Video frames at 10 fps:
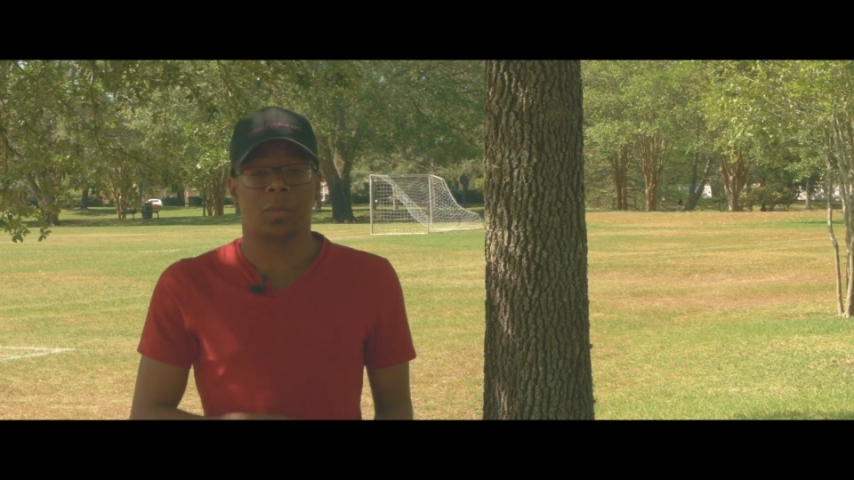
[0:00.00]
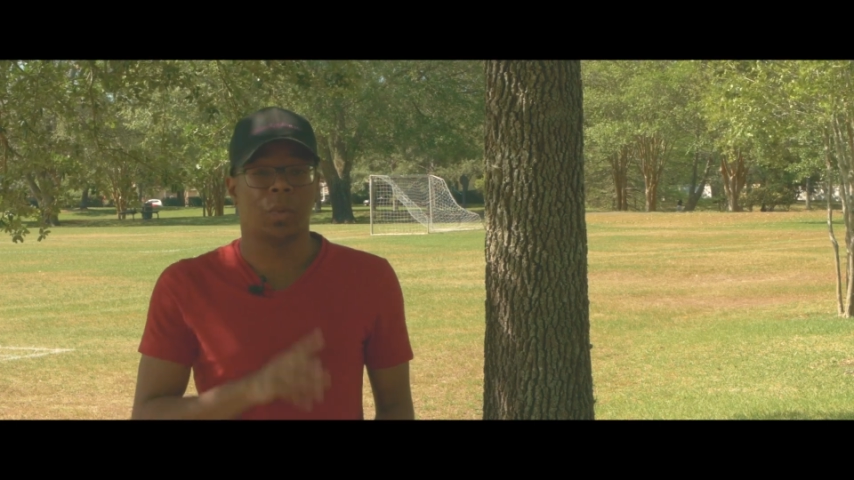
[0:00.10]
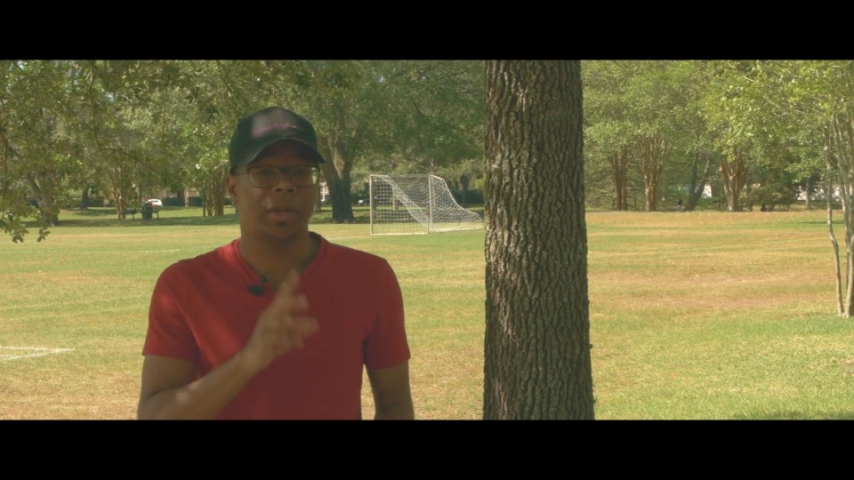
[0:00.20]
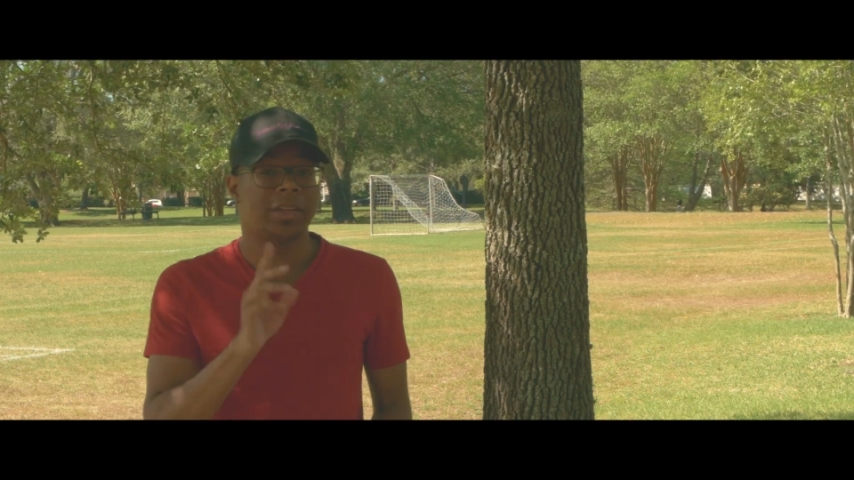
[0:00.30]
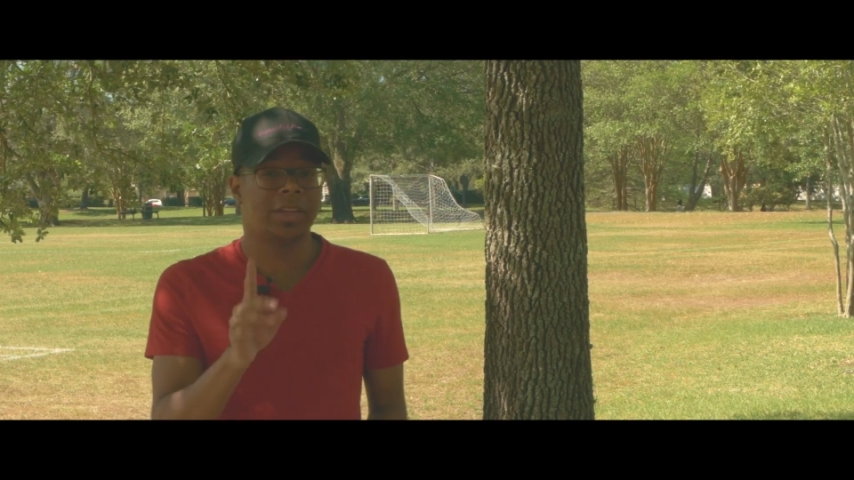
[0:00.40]

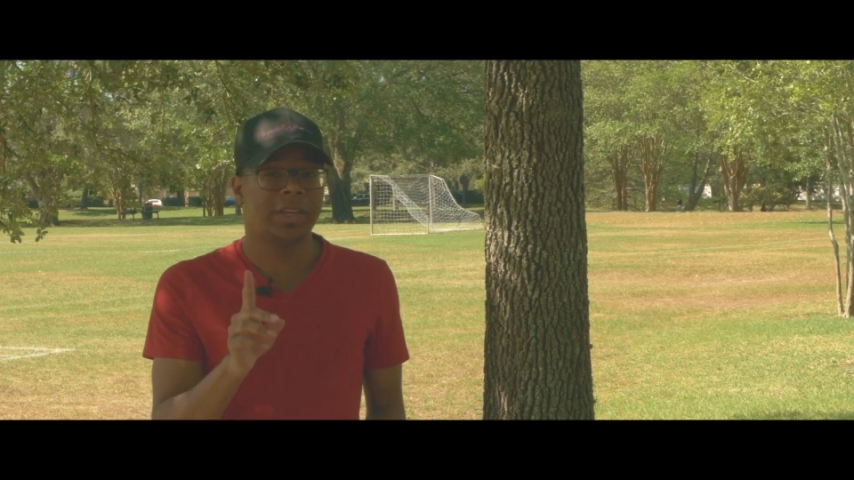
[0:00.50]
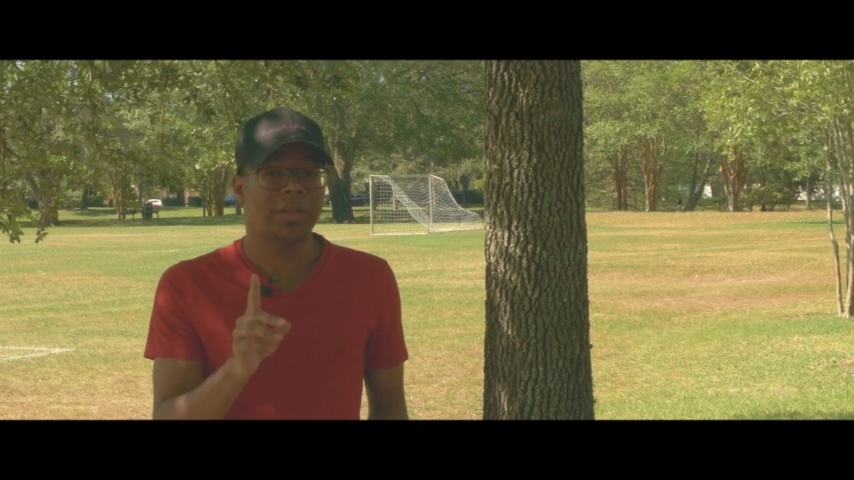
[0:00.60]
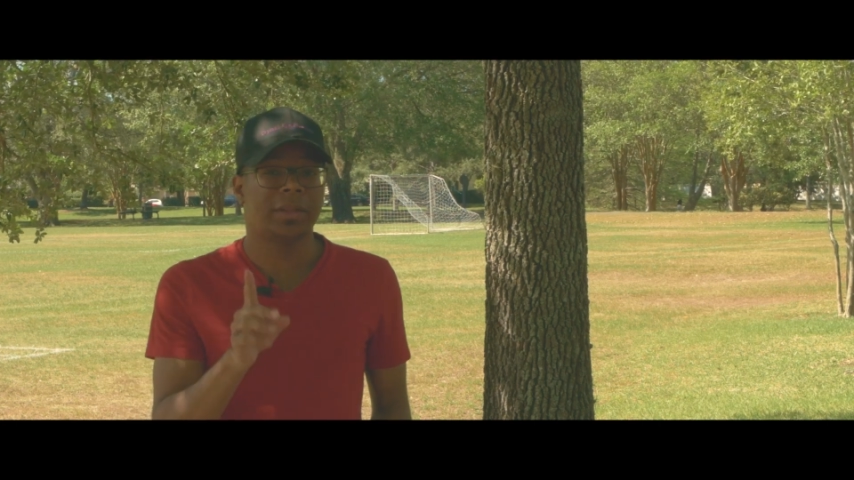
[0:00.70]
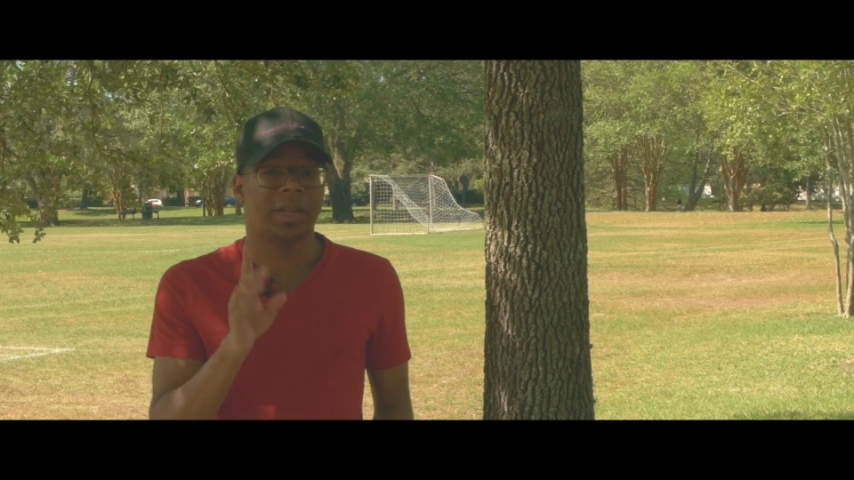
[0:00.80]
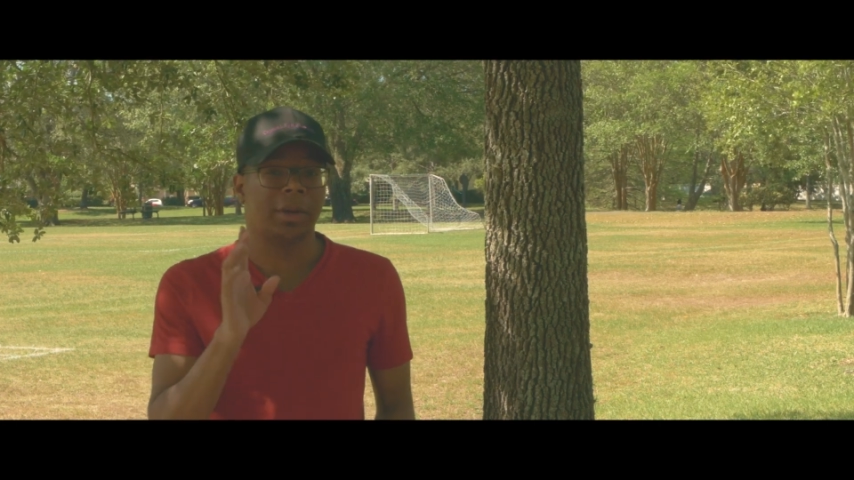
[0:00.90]
One key
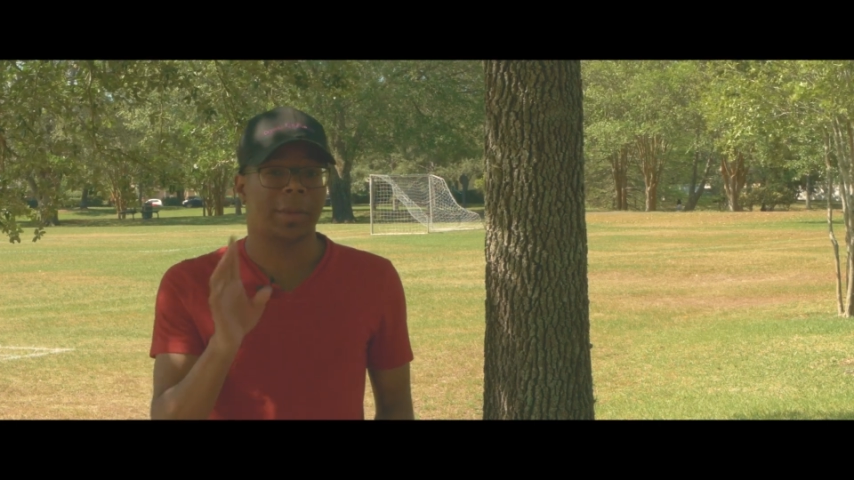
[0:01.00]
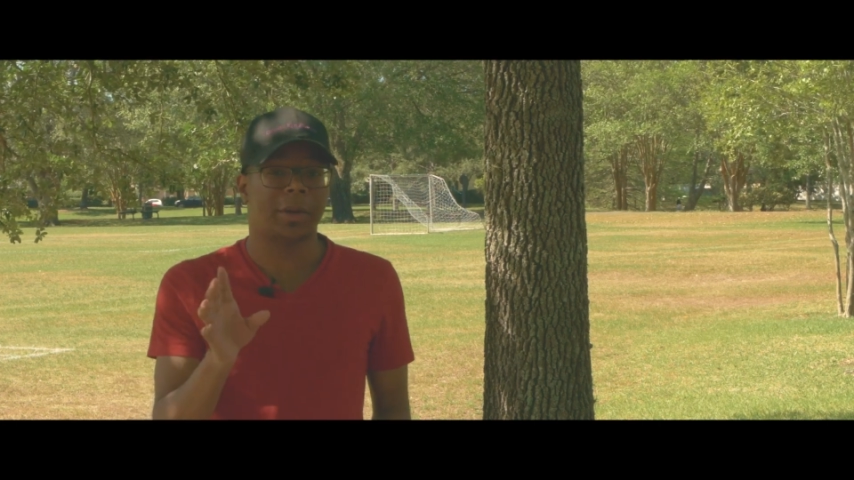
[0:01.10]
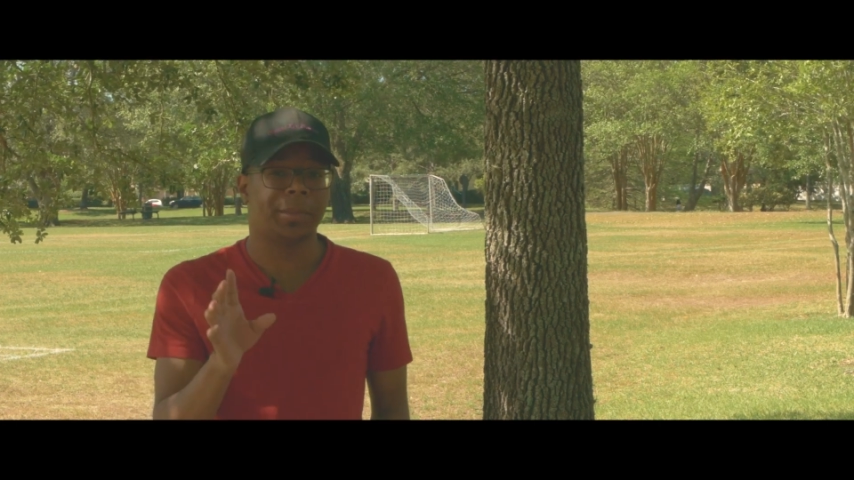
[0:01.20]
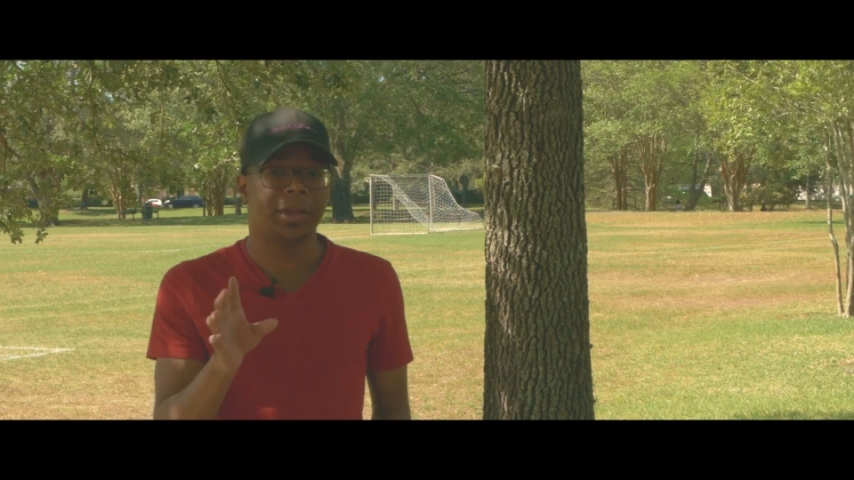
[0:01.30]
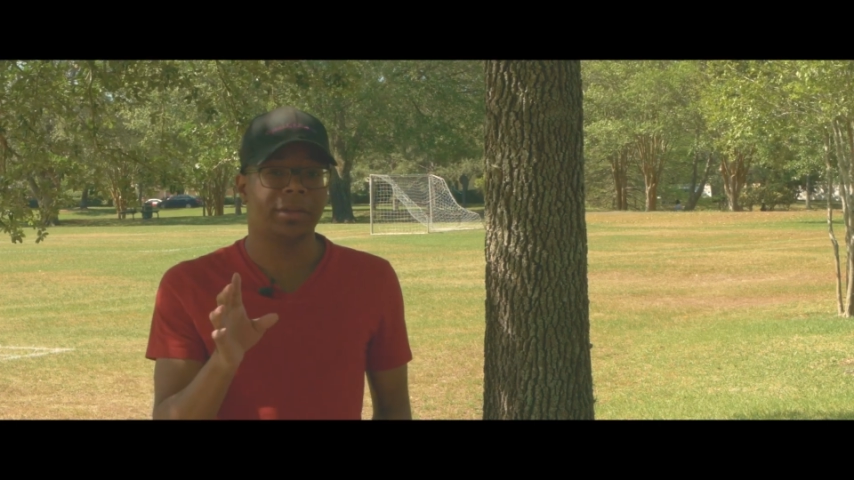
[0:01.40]
that I
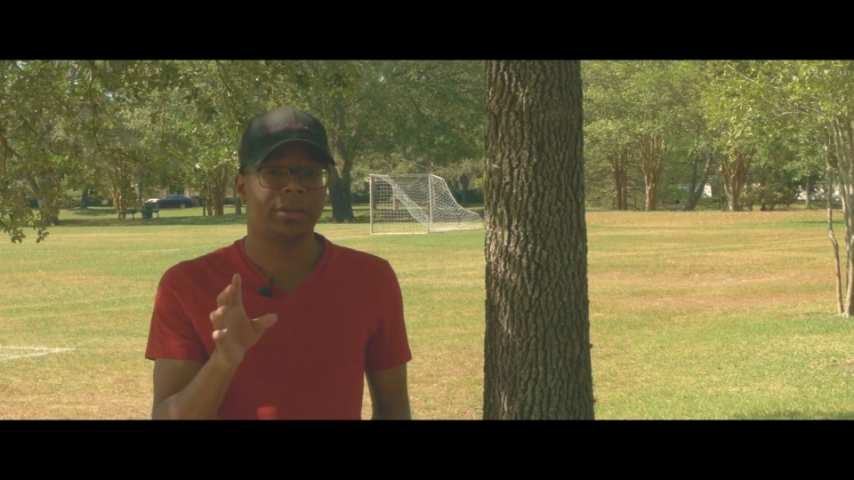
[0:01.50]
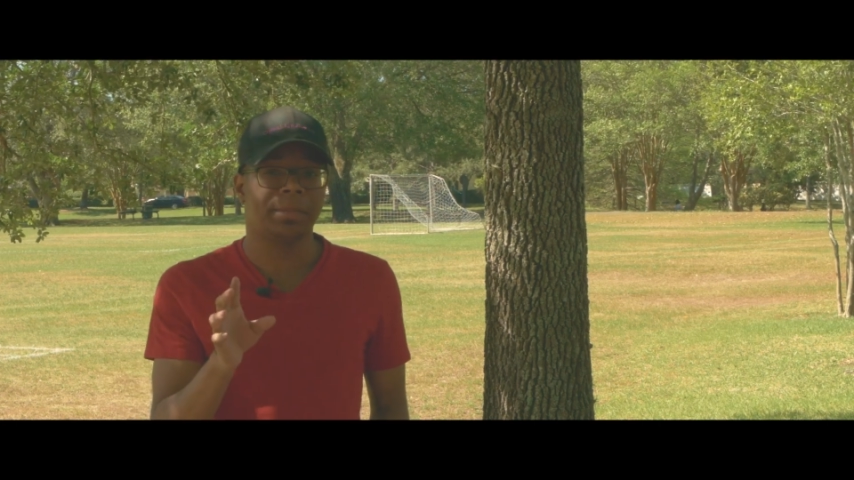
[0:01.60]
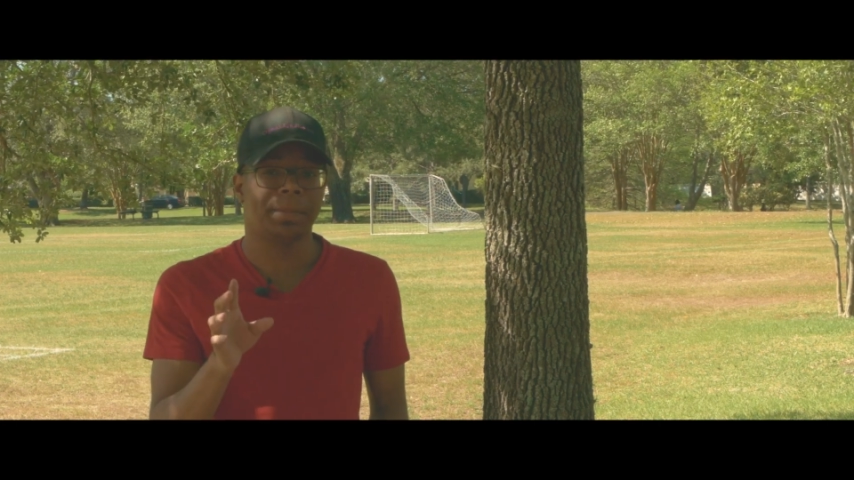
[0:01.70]
recommend